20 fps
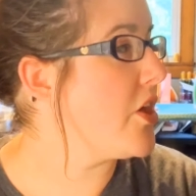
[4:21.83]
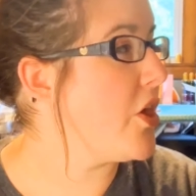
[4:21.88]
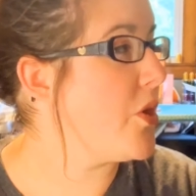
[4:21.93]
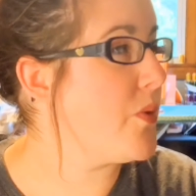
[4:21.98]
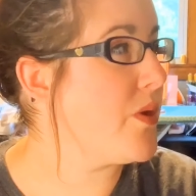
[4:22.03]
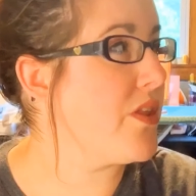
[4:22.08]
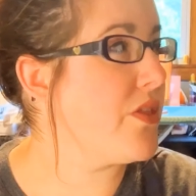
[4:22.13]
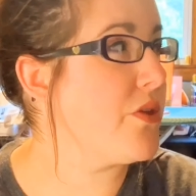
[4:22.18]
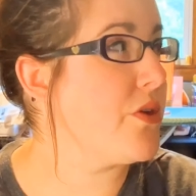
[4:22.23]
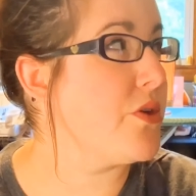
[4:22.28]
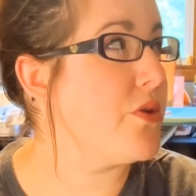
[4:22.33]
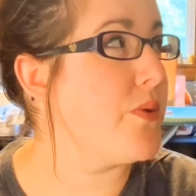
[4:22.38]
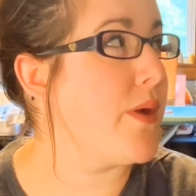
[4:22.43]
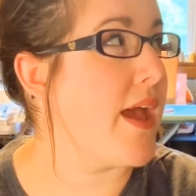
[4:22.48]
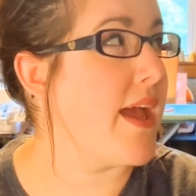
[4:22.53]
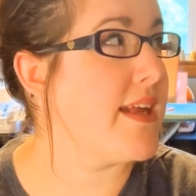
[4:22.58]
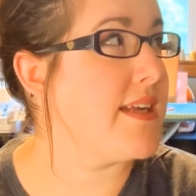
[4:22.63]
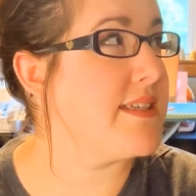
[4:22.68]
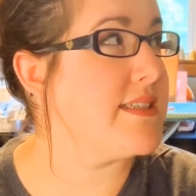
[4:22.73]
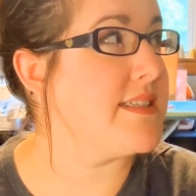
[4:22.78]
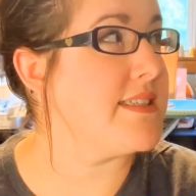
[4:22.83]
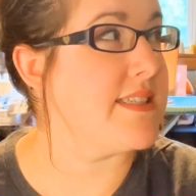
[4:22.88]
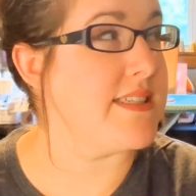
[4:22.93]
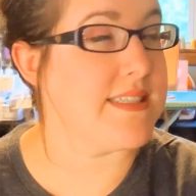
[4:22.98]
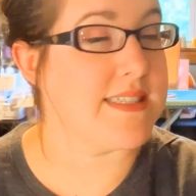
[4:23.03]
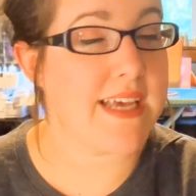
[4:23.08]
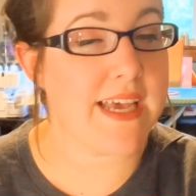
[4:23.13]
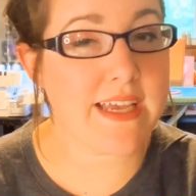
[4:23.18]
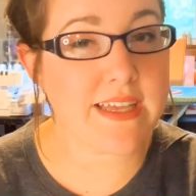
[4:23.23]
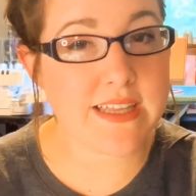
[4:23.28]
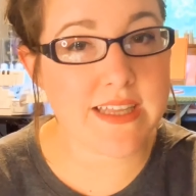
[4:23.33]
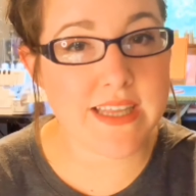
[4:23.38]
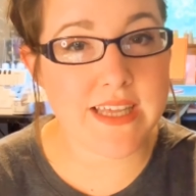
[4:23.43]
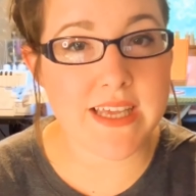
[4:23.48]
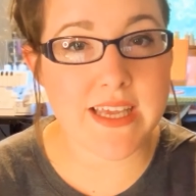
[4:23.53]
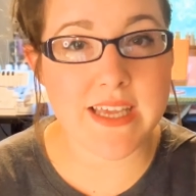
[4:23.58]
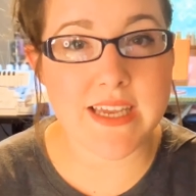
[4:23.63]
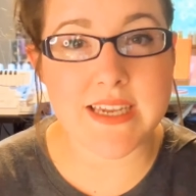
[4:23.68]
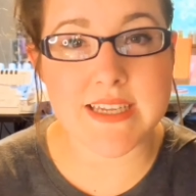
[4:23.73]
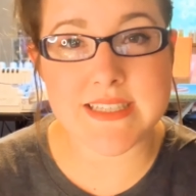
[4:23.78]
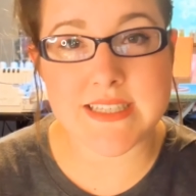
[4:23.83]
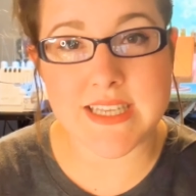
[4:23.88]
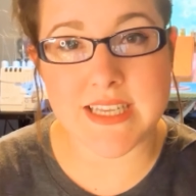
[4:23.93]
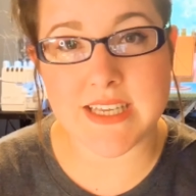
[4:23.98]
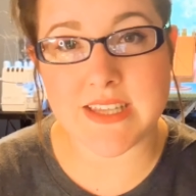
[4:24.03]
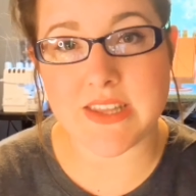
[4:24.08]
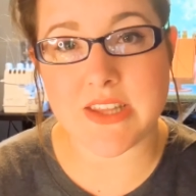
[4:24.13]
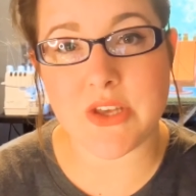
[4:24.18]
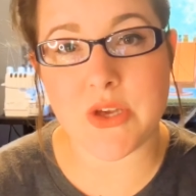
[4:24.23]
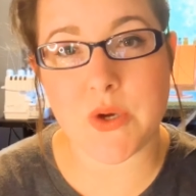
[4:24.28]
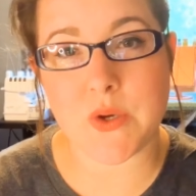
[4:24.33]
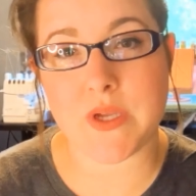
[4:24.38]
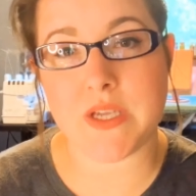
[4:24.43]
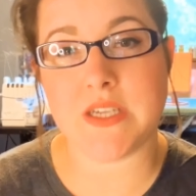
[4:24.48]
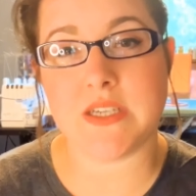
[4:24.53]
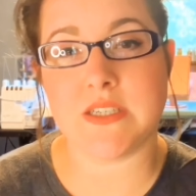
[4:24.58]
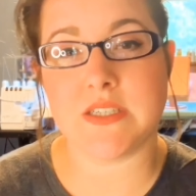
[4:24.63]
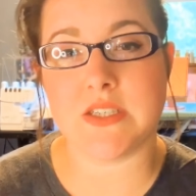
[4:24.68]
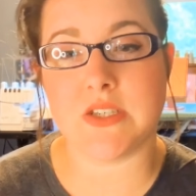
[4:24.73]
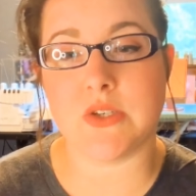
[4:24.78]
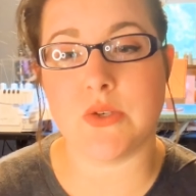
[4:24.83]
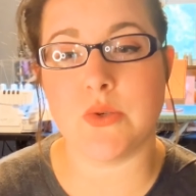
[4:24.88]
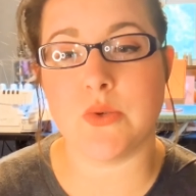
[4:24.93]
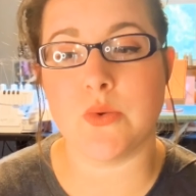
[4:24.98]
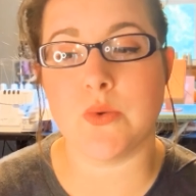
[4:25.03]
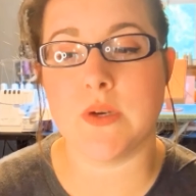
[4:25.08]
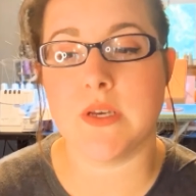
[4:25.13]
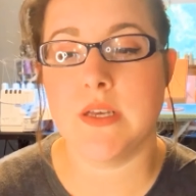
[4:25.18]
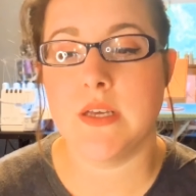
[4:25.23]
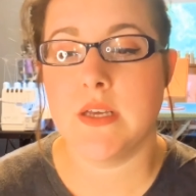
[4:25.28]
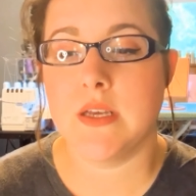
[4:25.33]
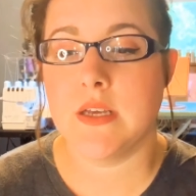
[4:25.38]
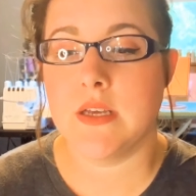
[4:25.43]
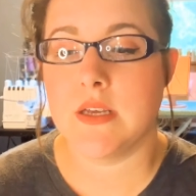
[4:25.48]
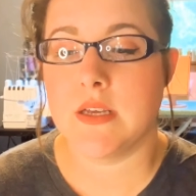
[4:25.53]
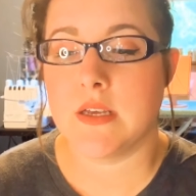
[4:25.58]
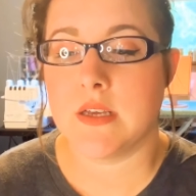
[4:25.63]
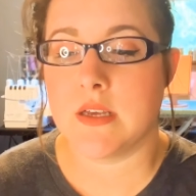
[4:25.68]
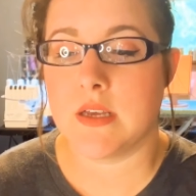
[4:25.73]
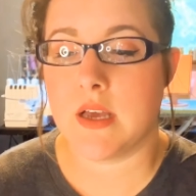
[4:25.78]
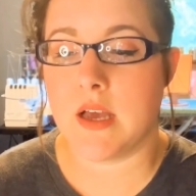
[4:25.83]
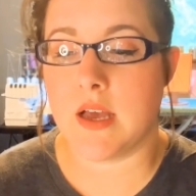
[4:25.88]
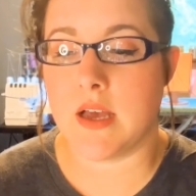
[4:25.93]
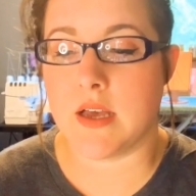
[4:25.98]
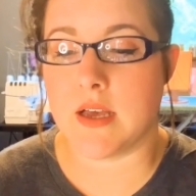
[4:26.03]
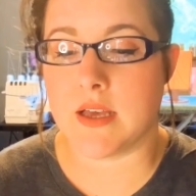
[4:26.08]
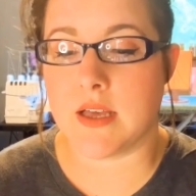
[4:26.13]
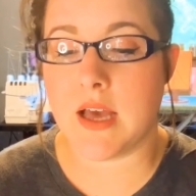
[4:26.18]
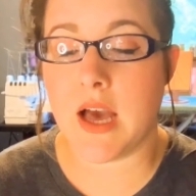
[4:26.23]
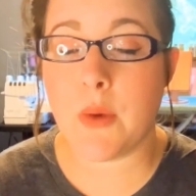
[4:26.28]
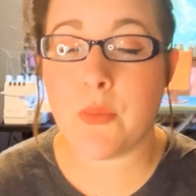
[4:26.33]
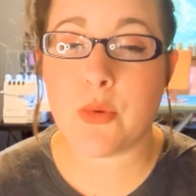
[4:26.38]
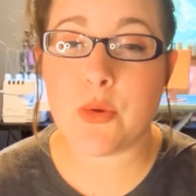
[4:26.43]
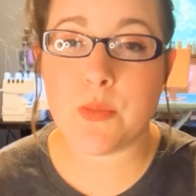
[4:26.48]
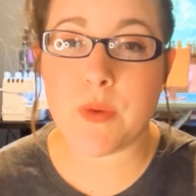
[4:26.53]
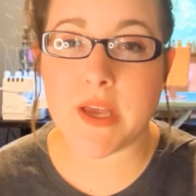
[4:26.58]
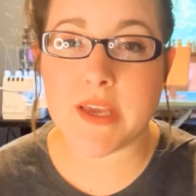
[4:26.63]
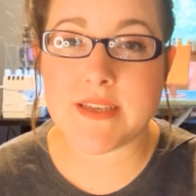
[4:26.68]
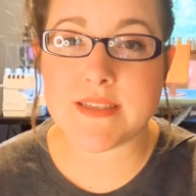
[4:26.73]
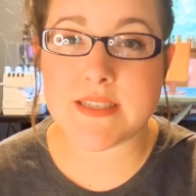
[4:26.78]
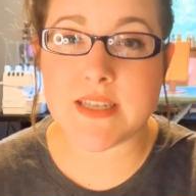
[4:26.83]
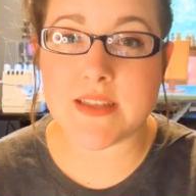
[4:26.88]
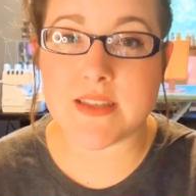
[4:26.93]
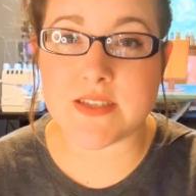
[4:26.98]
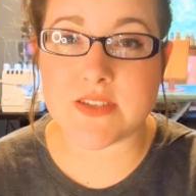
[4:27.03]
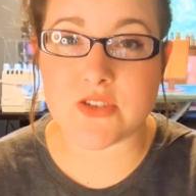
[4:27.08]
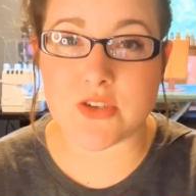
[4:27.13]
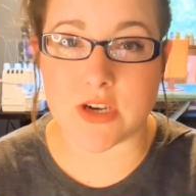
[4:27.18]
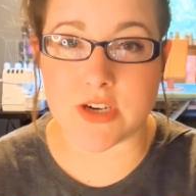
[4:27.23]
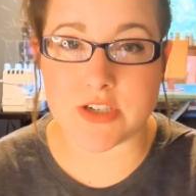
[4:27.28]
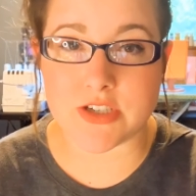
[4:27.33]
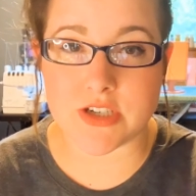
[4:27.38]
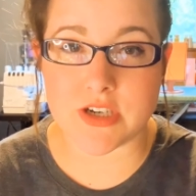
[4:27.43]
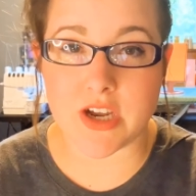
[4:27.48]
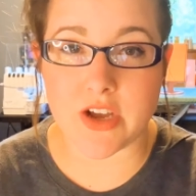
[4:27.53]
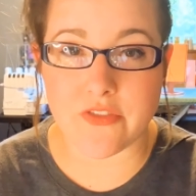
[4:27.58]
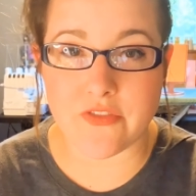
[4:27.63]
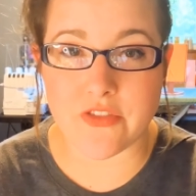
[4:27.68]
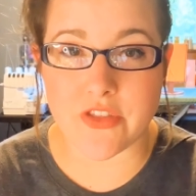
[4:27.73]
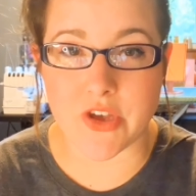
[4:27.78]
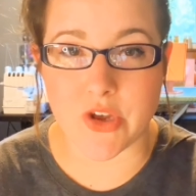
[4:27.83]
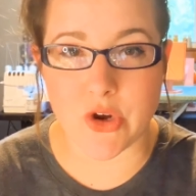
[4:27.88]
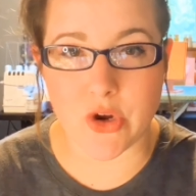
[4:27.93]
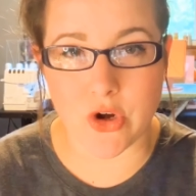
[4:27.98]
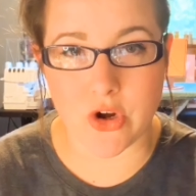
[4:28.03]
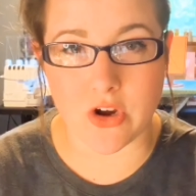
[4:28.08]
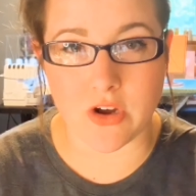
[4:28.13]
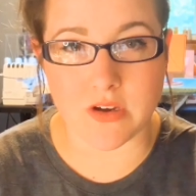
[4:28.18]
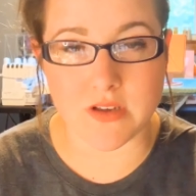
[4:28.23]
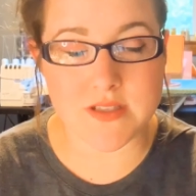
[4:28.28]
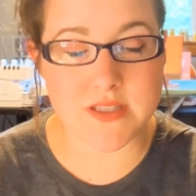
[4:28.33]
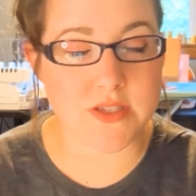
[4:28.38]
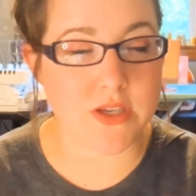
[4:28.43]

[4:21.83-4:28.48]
going through and detangling it is likely going to compromise the structure of the curl.